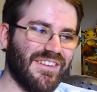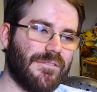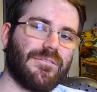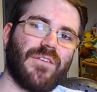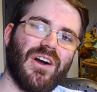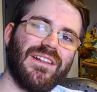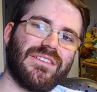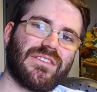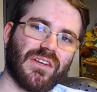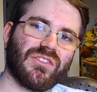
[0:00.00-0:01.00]
fun
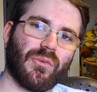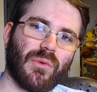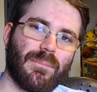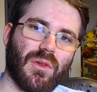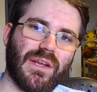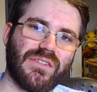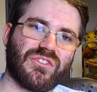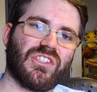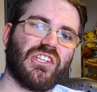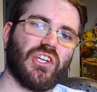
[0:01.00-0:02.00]
doesn't replace
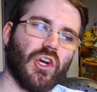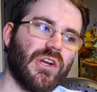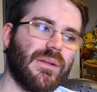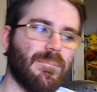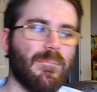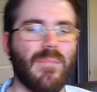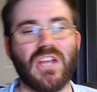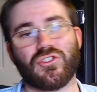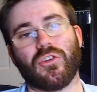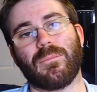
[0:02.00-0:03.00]
good
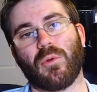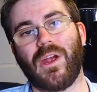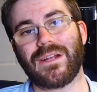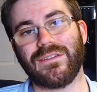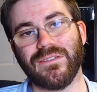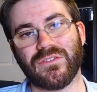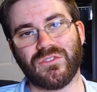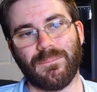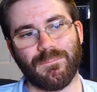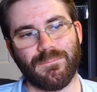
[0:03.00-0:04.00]
measured practice.
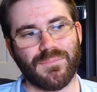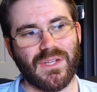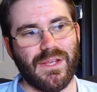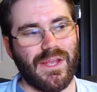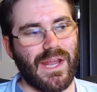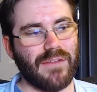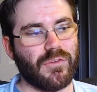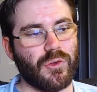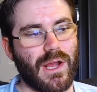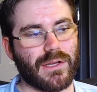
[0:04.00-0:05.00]
And if you're
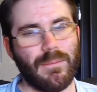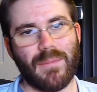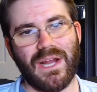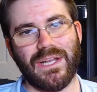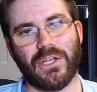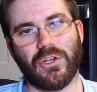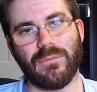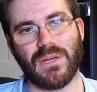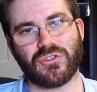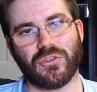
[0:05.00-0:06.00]
not combining good
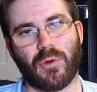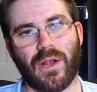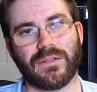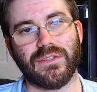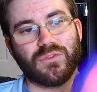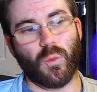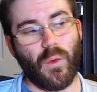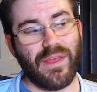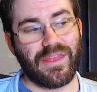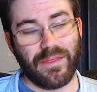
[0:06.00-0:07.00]
measured practice
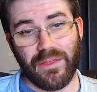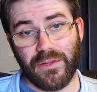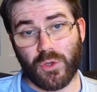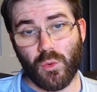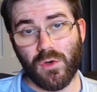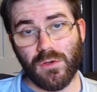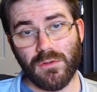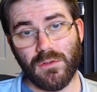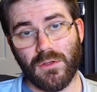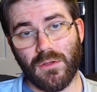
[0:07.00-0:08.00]
with the tool,
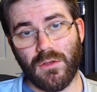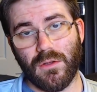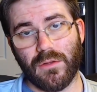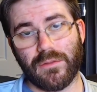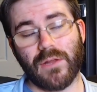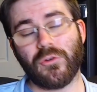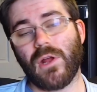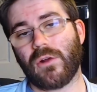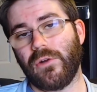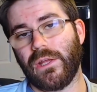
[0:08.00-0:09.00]
then you're
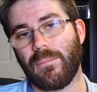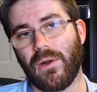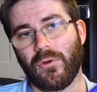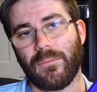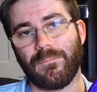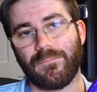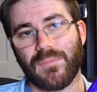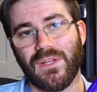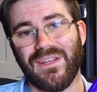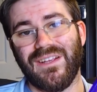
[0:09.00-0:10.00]
not going to get better.
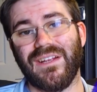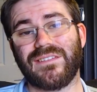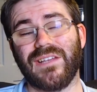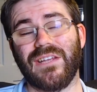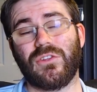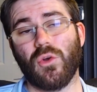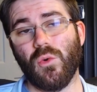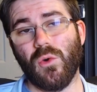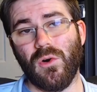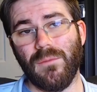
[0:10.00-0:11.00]
It's a
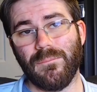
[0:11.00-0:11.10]
tool,